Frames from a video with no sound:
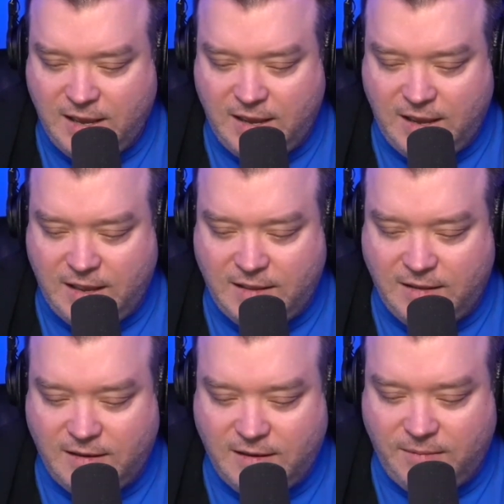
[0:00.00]
and
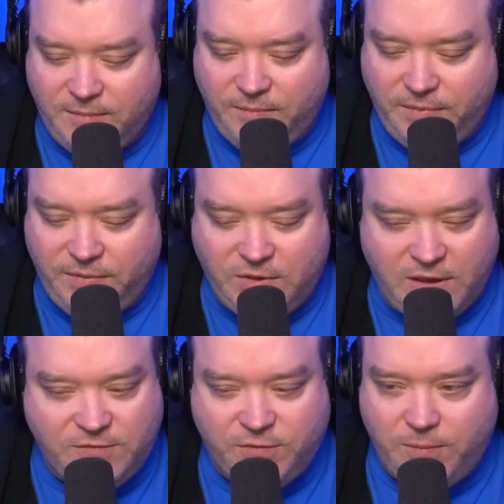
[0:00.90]
um,
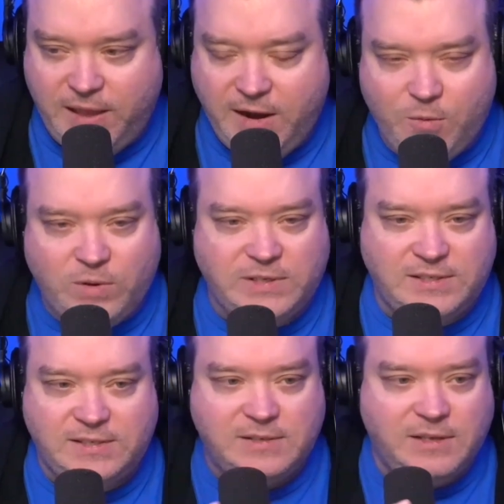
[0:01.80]
just from there was